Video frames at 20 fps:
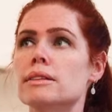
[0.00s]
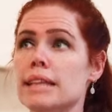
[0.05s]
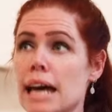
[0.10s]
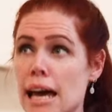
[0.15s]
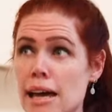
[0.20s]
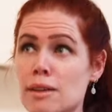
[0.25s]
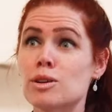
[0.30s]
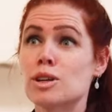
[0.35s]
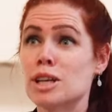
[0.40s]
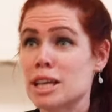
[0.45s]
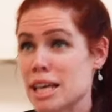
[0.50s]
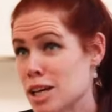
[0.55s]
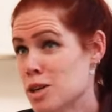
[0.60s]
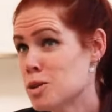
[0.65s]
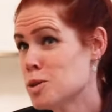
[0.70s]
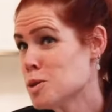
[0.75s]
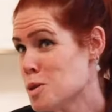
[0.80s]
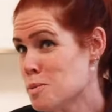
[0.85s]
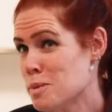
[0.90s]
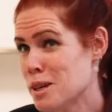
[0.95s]
that
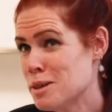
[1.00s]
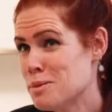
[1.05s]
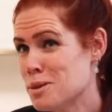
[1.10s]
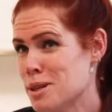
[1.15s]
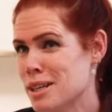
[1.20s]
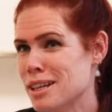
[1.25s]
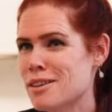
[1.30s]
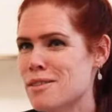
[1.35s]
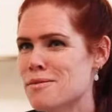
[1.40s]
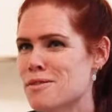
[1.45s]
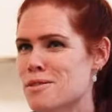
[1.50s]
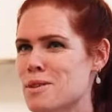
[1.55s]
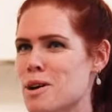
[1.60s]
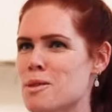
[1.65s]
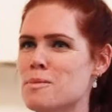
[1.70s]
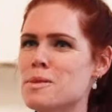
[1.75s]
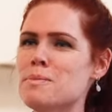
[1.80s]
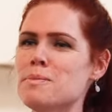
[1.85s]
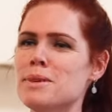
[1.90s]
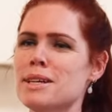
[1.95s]
can also be pretty
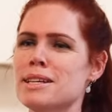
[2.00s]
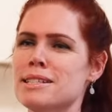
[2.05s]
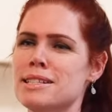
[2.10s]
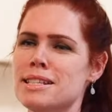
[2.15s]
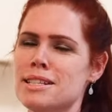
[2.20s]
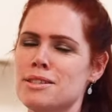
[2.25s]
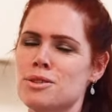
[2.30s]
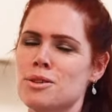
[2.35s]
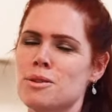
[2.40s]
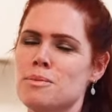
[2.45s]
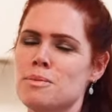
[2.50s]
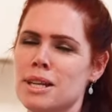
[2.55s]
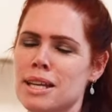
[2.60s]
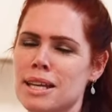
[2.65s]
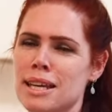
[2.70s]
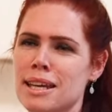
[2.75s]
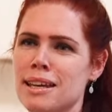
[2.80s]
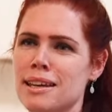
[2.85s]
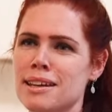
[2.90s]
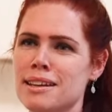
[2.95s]
overwhelming because there's so
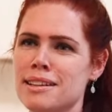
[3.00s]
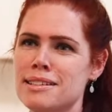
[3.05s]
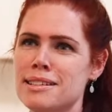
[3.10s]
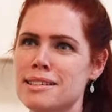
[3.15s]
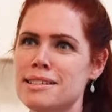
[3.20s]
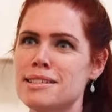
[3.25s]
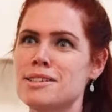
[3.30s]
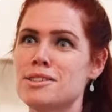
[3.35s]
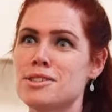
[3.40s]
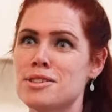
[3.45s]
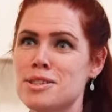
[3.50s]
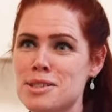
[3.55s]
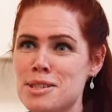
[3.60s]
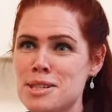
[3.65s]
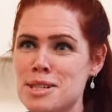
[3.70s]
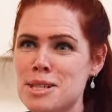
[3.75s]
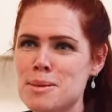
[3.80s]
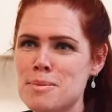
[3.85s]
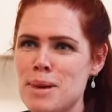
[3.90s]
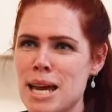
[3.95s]
many
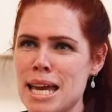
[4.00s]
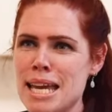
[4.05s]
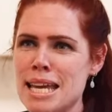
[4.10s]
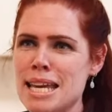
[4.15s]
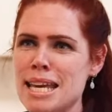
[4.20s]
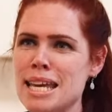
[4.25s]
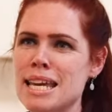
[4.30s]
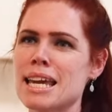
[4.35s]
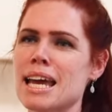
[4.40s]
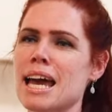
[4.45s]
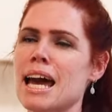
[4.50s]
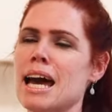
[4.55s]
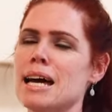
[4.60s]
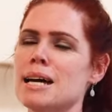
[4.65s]
decisions to make.